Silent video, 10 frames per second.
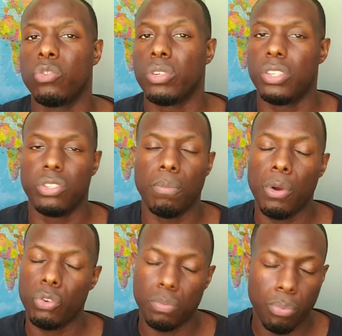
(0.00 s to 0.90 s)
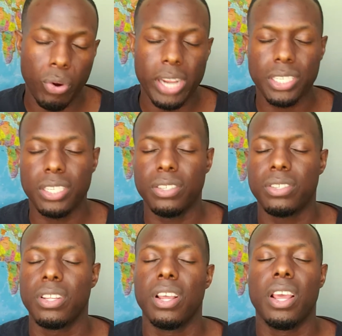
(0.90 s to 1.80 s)
which is the most
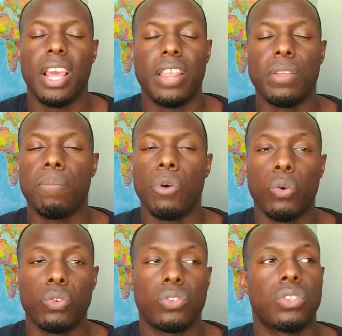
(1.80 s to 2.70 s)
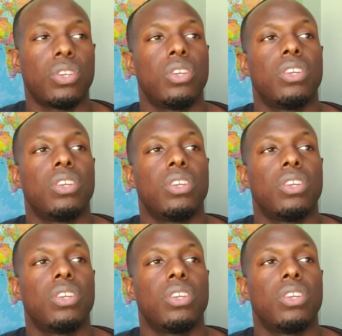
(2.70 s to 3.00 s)
precious and the most